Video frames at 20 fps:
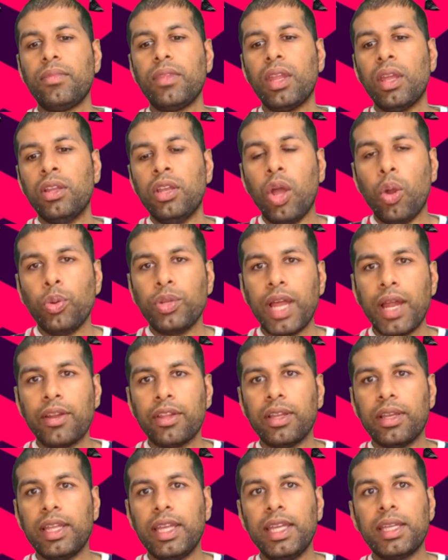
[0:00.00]
lower down in
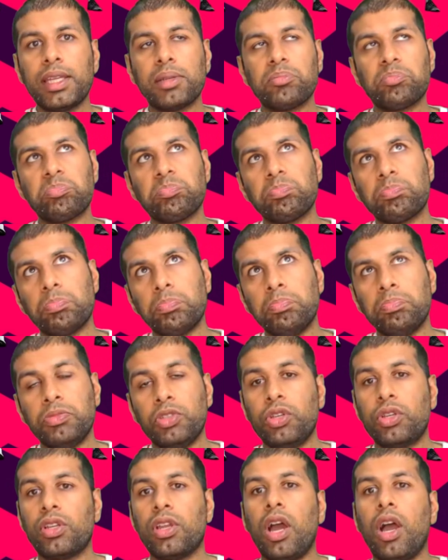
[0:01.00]
the league,
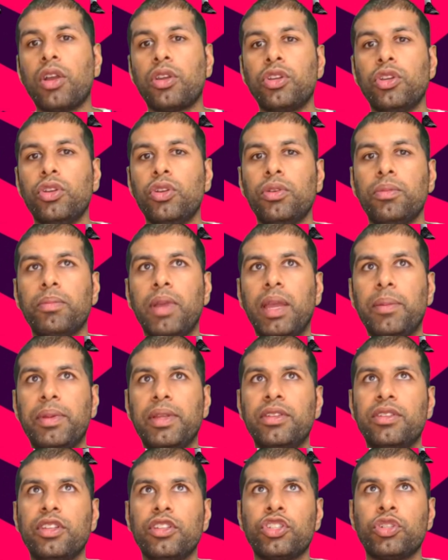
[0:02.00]
you could argue maybe
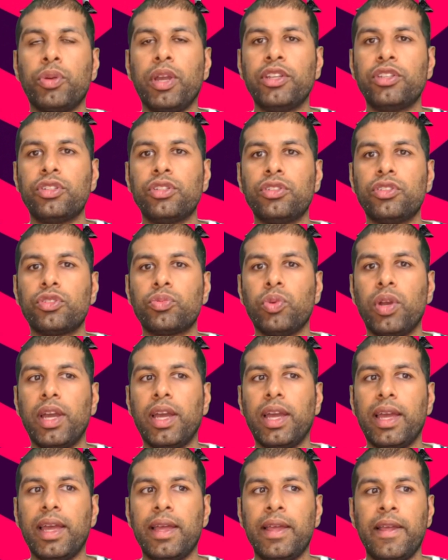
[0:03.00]
in situations
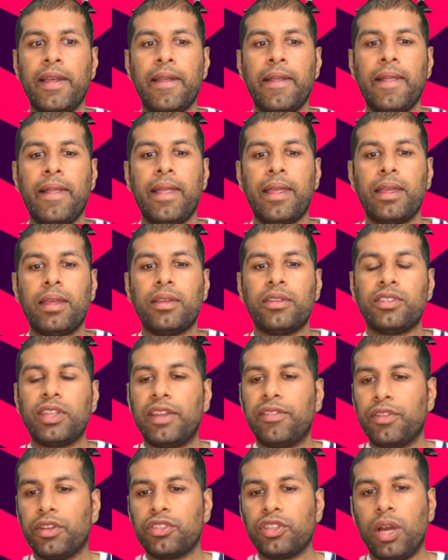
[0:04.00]
where, say,
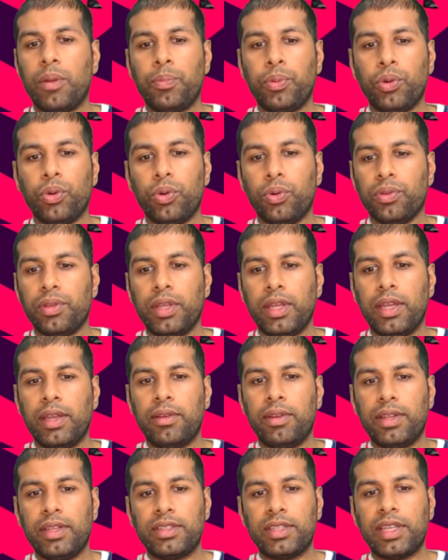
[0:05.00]
for example, there
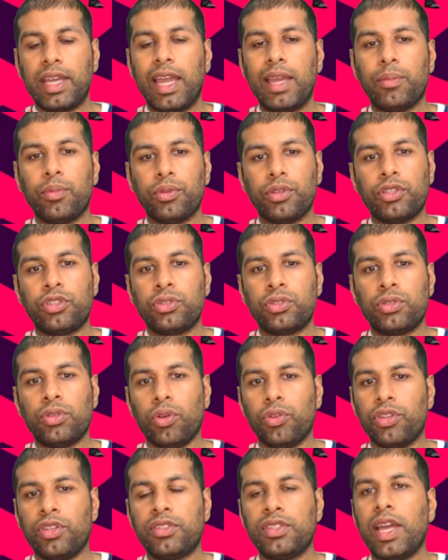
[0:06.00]
is a game on the
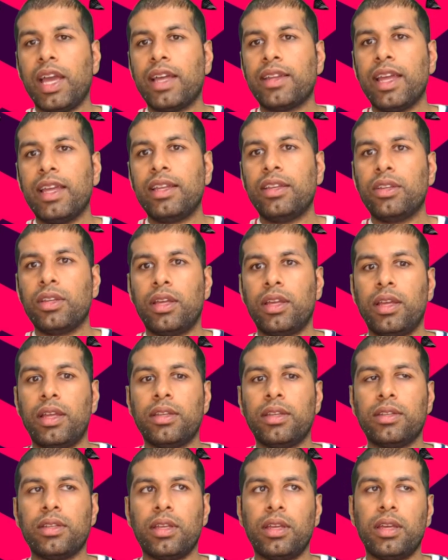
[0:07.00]
on the Saturday
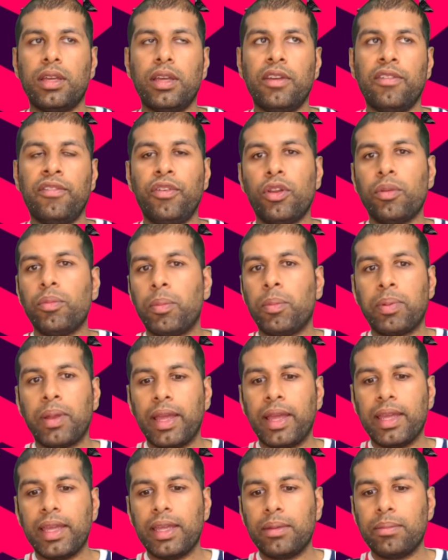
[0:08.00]
and uh, Fulham are
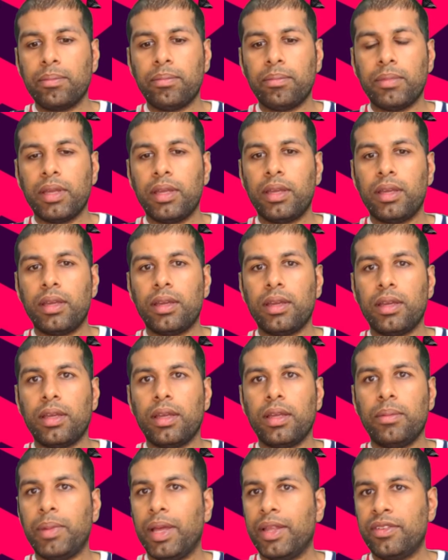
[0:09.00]
playing uh,
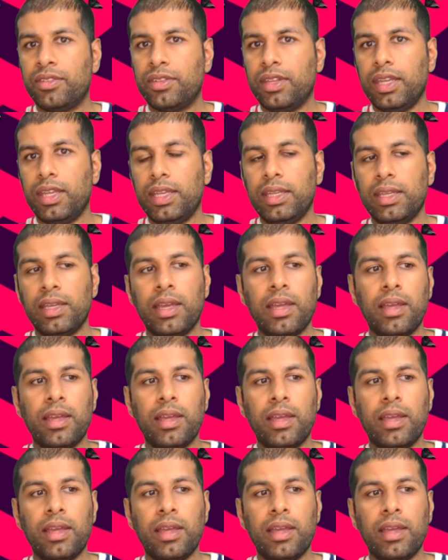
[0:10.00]
Man City.